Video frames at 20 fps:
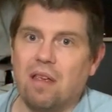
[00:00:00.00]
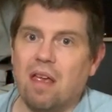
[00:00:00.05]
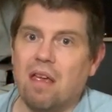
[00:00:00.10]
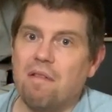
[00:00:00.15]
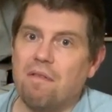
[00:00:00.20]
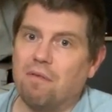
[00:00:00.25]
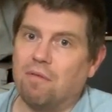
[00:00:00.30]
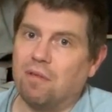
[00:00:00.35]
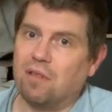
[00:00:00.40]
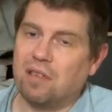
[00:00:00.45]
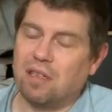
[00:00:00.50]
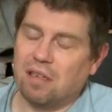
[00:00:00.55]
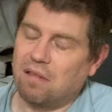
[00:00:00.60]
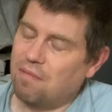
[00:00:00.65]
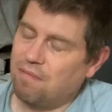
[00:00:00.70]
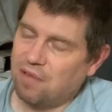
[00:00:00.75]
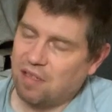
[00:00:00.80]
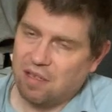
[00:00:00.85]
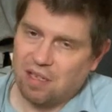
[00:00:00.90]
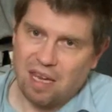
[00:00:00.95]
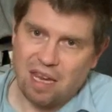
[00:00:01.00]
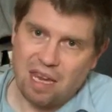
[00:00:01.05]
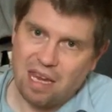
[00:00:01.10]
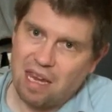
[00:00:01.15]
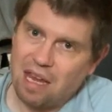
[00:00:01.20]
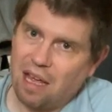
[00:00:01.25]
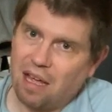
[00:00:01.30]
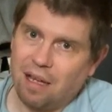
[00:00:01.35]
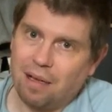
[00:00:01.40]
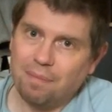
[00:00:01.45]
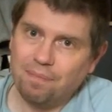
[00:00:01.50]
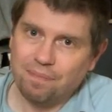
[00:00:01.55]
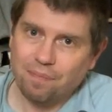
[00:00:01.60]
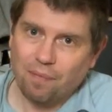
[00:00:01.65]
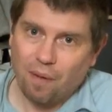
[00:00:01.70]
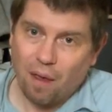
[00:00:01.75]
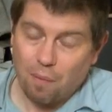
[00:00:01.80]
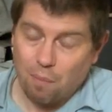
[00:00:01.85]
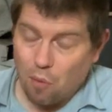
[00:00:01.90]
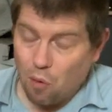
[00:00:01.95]
If you want to see
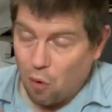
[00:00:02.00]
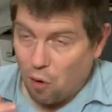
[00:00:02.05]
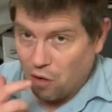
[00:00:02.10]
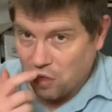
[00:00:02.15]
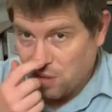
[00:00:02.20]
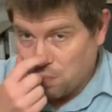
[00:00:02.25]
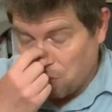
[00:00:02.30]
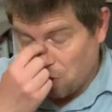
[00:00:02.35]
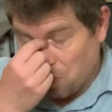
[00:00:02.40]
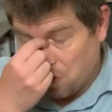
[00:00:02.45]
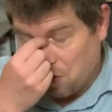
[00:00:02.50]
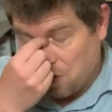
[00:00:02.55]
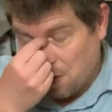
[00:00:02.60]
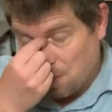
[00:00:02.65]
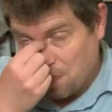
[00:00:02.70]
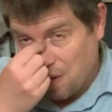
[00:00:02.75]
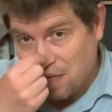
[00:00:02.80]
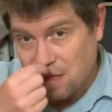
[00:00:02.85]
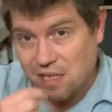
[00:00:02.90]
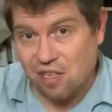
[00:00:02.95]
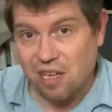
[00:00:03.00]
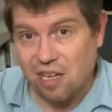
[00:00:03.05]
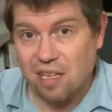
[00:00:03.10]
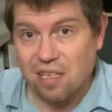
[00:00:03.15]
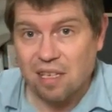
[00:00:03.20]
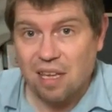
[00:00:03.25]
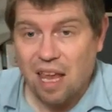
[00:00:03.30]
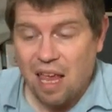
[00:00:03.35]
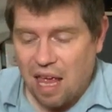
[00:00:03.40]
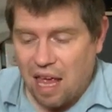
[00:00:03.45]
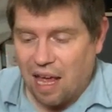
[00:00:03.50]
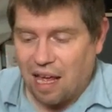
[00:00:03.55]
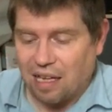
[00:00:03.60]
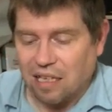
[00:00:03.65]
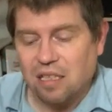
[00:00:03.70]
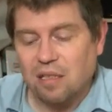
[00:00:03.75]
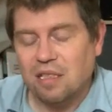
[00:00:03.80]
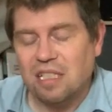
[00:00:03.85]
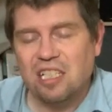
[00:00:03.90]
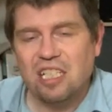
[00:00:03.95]
more sponsorship messages
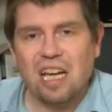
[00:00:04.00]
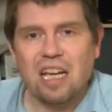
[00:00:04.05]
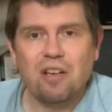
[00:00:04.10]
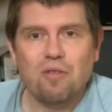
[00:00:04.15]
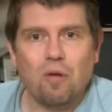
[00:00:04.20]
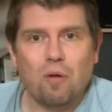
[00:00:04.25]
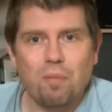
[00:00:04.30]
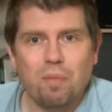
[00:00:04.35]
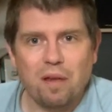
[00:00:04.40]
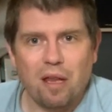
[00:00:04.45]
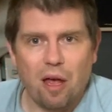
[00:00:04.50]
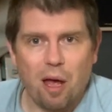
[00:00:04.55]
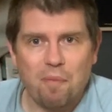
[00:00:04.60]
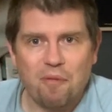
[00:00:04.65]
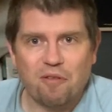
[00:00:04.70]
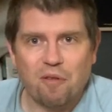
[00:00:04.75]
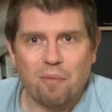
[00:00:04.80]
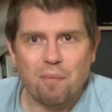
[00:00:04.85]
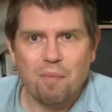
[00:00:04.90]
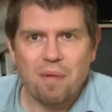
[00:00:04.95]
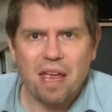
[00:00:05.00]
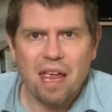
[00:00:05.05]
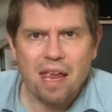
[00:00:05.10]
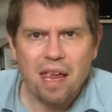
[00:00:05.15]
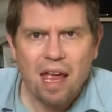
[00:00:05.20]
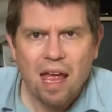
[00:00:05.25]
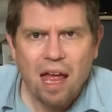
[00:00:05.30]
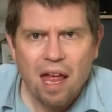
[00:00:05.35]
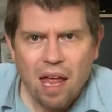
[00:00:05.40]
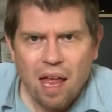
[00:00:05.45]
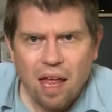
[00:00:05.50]
and general blurb from me,